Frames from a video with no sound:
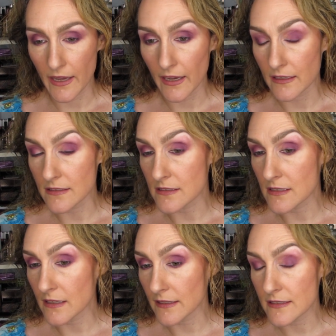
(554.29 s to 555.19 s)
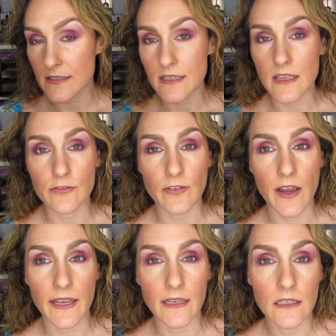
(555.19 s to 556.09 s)
And let's see if
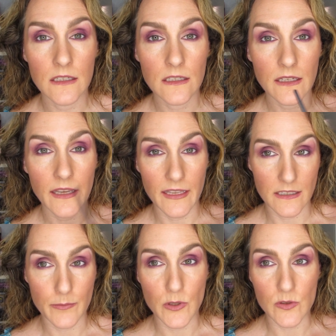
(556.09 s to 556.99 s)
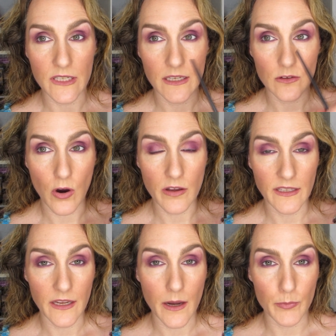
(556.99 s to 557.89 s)
I end up using it on
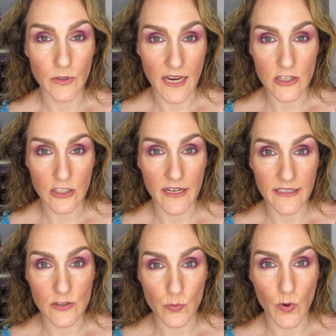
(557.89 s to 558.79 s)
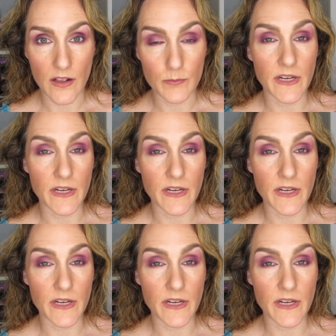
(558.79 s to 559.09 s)
the upper lash line as well.